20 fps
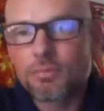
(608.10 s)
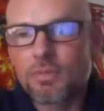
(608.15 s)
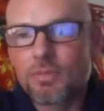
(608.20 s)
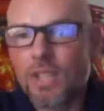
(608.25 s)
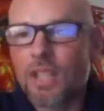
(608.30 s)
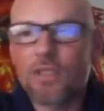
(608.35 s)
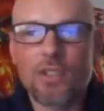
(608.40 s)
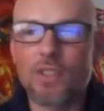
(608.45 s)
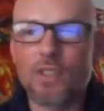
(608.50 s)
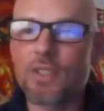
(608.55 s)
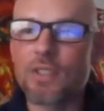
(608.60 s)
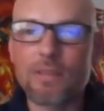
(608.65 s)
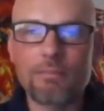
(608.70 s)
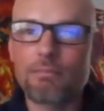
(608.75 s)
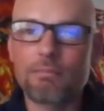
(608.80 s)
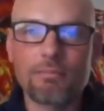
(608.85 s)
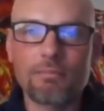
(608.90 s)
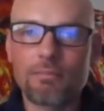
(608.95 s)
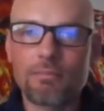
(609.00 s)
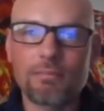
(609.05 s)
That just
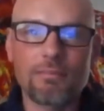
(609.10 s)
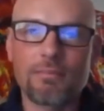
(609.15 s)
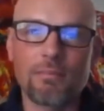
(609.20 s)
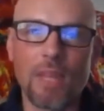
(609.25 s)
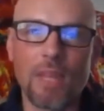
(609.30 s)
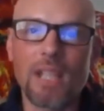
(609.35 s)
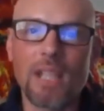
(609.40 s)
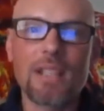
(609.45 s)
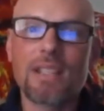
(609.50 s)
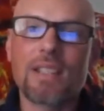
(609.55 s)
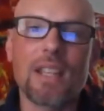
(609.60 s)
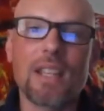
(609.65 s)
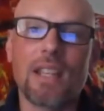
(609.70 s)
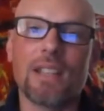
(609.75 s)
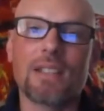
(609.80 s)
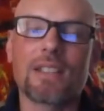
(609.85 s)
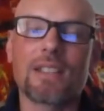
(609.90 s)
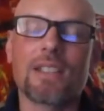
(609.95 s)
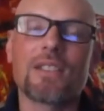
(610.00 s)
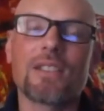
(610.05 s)
made
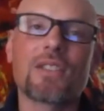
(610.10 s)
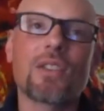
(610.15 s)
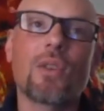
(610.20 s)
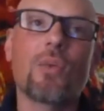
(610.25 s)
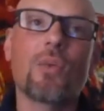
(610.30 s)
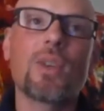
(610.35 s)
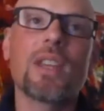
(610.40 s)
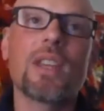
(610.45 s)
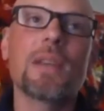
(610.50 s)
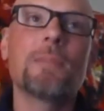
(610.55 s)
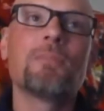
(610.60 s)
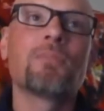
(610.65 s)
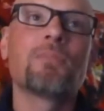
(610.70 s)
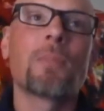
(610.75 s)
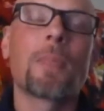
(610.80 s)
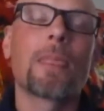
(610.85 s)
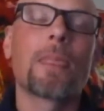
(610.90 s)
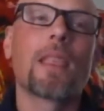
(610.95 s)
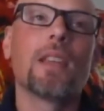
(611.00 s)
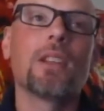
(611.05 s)
sense. And so we,
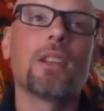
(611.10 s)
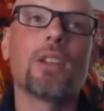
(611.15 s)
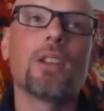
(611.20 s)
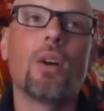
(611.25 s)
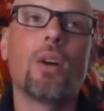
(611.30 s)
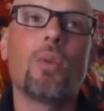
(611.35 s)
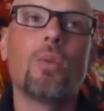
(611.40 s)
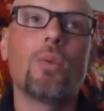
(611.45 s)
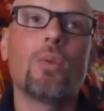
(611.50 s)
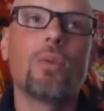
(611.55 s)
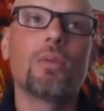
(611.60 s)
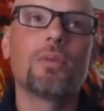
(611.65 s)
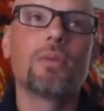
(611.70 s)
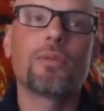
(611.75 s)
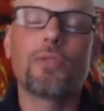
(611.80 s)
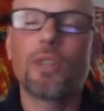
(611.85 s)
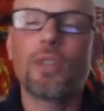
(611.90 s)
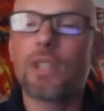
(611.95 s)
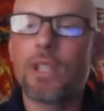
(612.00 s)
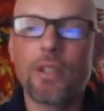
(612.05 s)
you know,
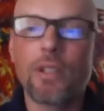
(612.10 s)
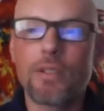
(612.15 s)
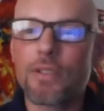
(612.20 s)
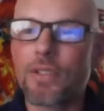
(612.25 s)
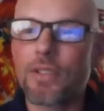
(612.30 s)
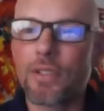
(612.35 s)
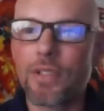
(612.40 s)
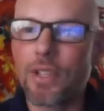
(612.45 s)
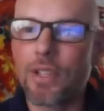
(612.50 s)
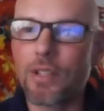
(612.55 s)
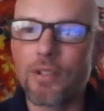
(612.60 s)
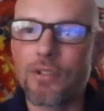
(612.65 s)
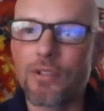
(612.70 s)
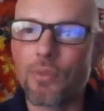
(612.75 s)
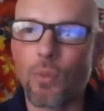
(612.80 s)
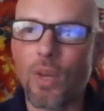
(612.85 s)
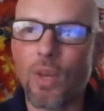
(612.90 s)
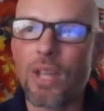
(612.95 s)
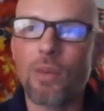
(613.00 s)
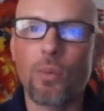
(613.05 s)
for years and
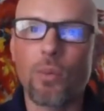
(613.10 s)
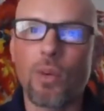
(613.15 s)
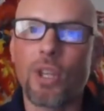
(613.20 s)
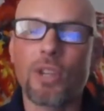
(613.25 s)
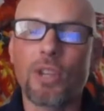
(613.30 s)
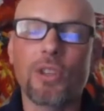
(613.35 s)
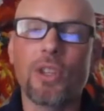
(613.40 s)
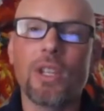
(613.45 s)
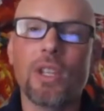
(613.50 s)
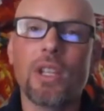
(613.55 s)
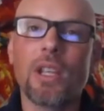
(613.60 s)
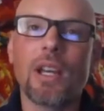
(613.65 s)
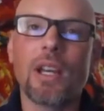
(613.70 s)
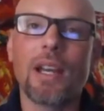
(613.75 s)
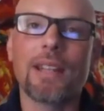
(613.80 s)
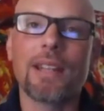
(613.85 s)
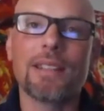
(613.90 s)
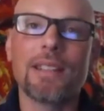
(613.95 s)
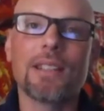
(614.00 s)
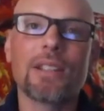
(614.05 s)
years went with the
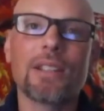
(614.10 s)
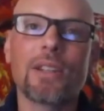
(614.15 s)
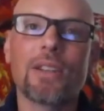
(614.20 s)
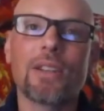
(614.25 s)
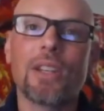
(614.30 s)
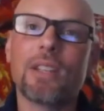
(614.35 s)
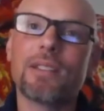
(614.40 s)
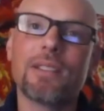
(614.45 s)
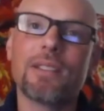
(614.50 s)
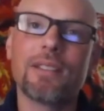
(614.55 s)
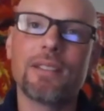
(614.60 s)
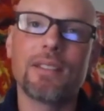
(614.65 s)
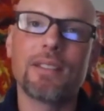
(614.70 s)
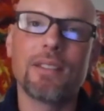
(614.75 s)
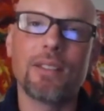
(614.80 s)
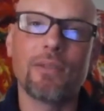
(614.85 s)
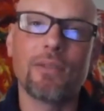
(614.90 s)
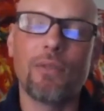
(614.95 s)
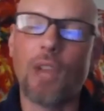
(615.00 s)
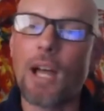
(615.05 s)
idea that
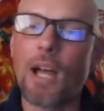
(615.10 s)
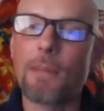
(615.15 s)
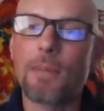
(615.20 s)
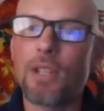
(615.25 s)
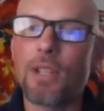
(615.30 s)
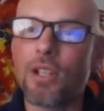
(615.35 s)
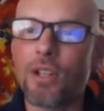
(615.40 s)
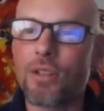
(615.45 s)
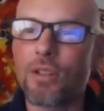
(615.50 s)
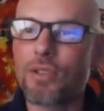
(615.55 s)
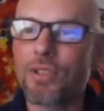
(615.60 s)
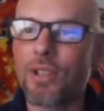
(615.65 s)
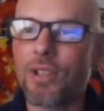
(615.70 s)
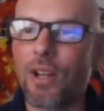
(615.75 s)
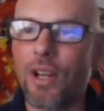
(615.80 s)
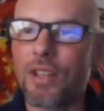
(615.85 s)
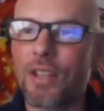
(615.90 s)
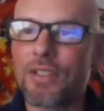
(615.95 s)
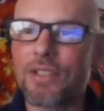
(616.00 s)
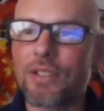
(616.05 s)
floppy ears
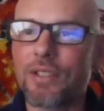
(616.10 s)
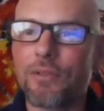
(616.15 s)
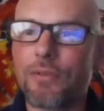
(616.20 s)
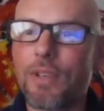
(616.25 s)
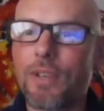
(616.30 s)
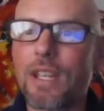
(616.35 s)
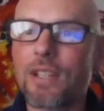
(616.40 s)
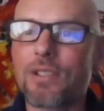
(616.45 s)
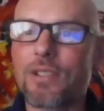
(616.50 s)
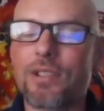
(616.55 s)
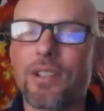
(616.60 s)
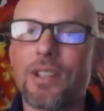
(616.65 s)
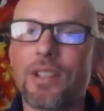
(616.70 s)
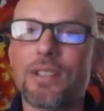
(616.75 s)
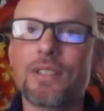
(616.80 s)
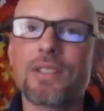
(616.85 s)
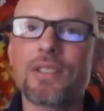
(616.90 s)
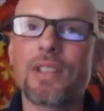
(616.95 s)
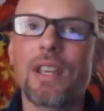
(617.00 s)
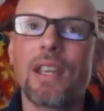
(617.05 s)
caused
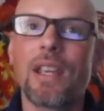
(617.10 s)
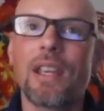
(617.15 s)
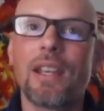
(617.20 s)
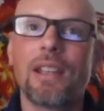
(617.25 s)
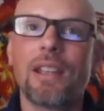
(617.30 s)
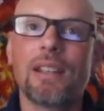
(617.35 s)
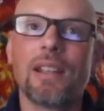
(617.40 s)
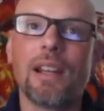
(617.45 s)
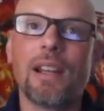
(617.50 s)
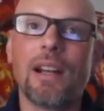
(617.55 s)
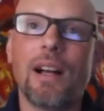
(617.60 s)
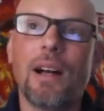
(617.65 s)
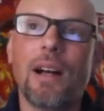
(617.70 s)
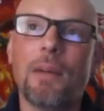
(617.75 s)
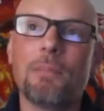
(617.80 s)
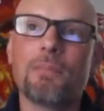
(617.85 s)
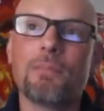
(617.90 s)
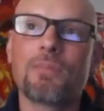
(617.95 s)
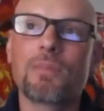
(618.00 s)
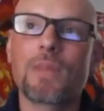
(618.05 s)
infections,
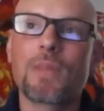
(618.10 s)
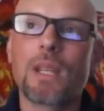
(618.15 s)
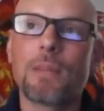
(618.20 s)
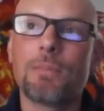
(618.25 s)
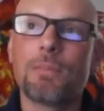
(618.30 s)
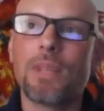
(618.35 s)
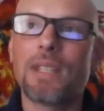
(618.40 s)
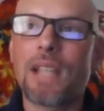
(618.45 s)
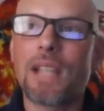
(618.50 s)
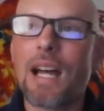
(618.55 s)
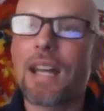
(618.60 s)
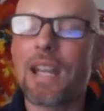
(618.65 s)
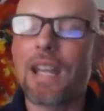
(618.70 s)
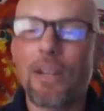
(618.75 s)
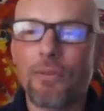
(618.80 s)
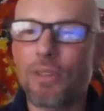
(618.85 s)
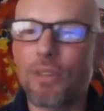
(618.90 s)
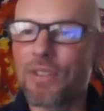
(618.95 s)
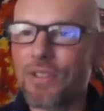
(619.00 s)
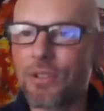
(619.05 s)
um, but not
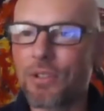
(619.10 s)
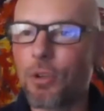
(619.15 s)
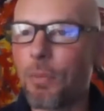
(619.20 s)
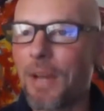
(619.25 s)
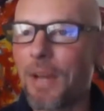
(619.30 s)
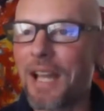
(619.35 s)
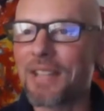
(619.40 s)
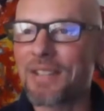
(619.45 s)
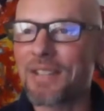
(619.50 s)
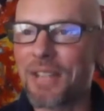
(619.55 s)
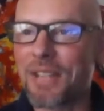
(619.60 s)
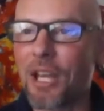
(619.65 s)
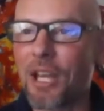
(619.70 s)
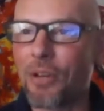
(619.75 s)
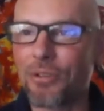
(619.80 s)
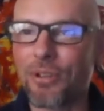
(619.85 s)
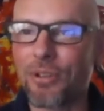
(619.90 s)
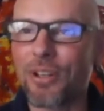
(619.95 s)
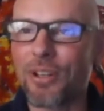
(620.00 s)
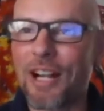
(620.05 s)
every single Basset
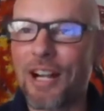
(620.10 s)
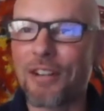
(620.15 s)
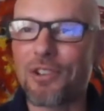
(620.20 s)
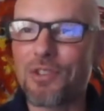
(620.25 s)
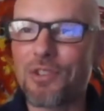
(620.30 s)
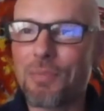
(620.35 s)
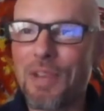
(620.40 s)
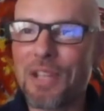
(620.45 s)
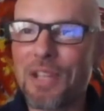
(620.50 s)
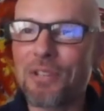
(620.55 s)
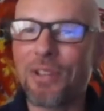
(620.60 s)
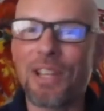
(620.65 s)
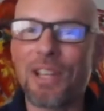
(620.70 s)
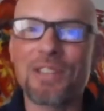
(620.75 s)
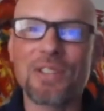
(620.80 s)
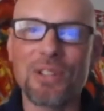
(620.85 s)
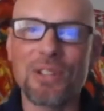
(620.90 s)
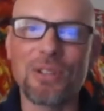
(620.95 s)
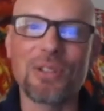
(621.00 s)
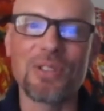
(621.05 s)
Hound or Cocker Spaniel
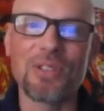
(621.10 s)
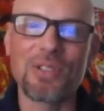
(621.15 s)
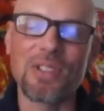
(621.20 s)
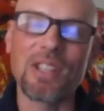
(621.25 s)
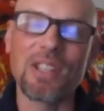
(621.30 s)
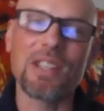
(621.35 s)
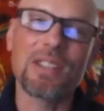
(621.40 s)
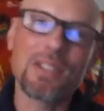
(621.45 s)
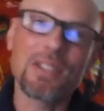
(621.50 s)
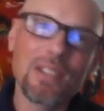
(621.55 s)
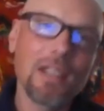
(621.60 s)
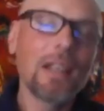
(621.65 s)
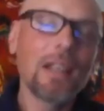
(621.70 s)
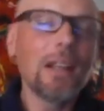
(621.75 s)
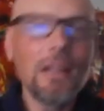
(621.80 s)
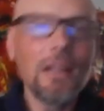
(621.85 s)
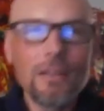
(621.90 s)
has ear disease,